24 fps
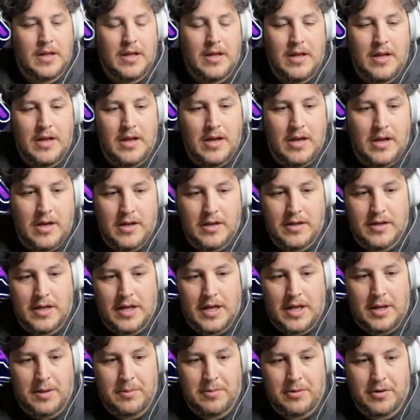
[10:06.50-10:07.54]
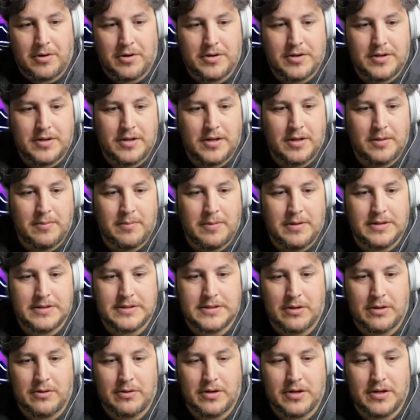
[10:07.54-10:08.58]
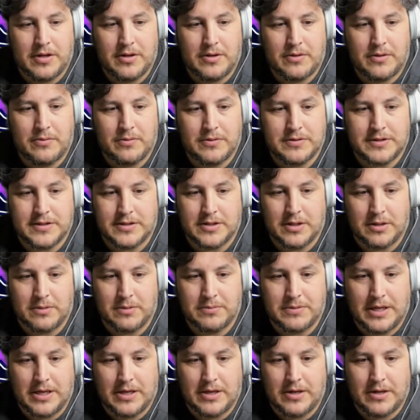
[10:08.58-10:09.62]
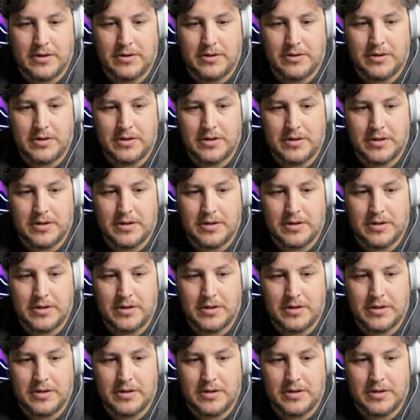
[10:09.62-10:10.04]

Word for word: Uh, Albert, Minnesota was his hometown.